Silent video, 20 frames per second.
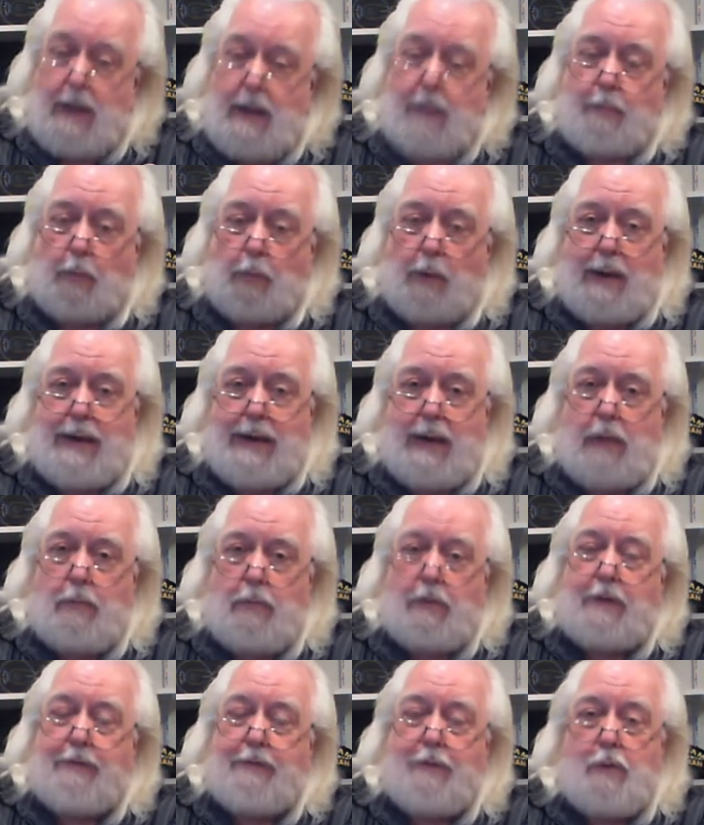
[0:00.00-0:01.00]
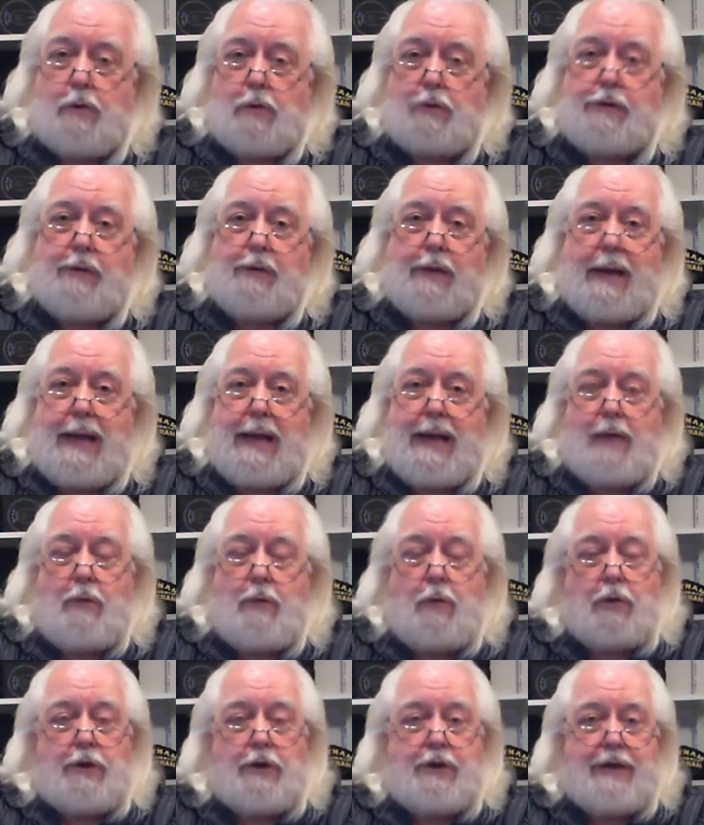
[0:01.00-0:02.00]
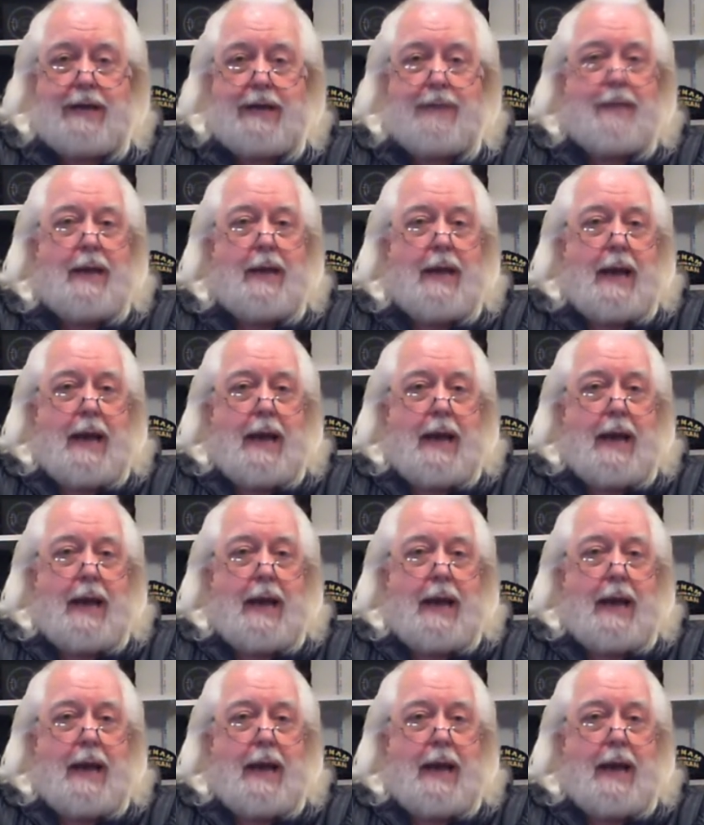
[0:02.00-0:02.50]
But right now we're going to focus on that A chord shape,